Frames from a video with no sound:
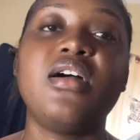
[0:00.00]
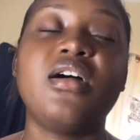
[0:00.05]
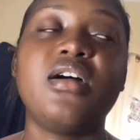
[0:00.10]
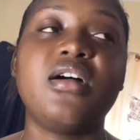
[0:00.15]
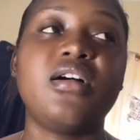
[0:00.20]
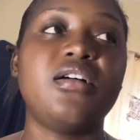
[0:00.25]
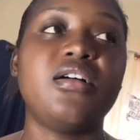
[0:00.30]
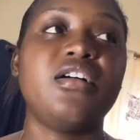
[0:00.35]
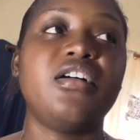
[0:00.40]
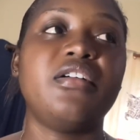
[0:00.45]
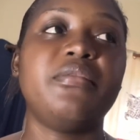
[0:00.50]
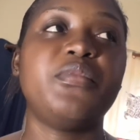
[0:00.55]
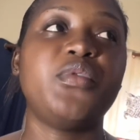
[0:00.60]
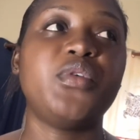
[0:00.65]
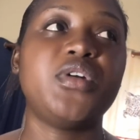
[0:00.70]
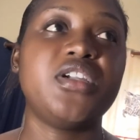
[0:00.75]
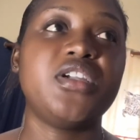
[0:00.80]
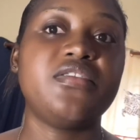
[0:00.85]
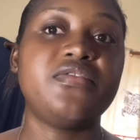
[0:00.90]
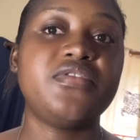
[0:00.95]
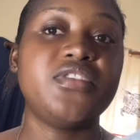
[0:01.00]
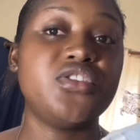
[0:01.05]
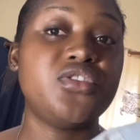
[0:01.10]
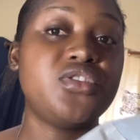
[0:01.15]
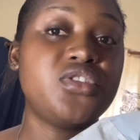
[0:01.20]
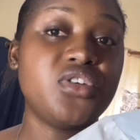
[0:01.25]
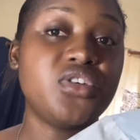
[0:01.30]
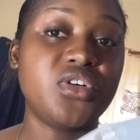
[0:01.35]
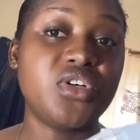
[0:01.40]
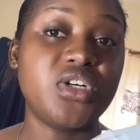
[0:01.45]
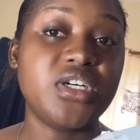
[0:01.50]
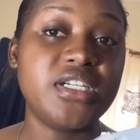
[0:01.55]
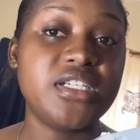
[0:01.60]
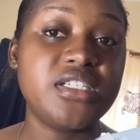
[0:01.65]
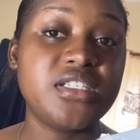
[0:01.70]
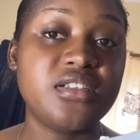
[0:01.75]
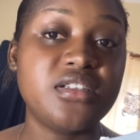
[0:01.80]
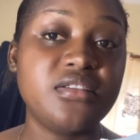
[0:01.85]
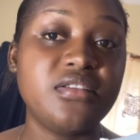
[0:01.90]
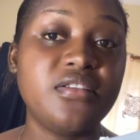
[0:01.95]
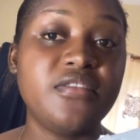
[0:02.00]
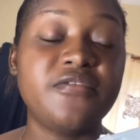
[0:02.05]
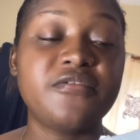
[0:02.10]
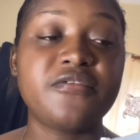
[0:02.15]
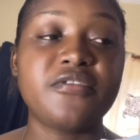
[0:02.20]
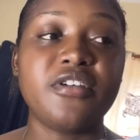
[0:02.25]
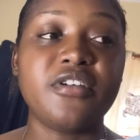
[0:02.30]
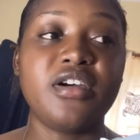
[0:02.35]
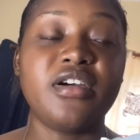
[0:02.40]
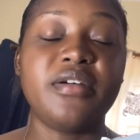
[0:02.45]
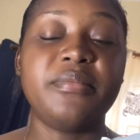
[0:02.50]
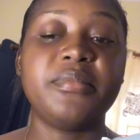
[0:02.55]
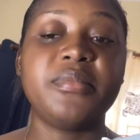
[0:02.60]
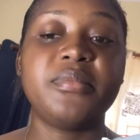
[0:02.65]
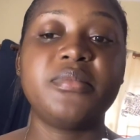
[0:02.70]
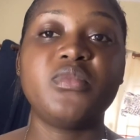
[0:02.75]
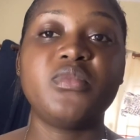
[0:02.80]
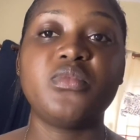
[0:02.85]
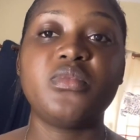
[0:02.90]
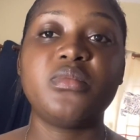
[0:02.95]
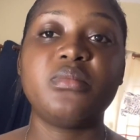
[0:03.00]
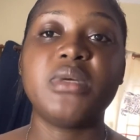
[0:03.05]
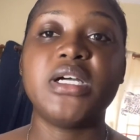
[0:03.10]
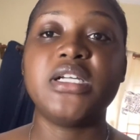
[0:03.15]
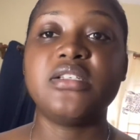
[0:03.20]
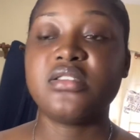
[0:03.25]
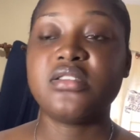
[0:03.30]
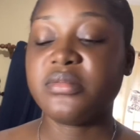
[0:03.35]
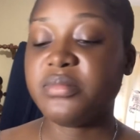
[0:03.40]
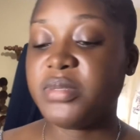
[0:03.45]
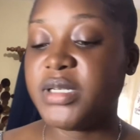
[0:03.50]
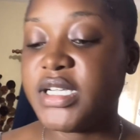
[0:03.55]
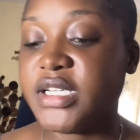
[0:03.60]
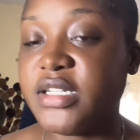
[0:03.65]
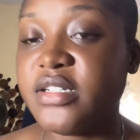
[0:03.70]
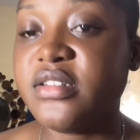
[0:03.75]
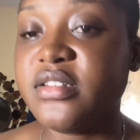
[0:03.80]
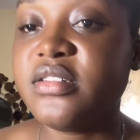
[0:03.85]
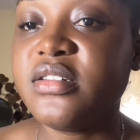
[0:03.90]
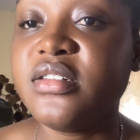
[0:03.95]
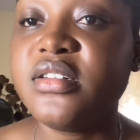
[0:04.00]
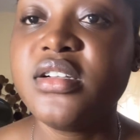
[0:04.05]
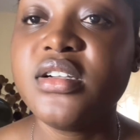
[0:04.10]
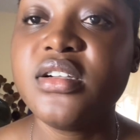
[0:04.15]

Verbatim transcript: um, one of the toys from a supplier.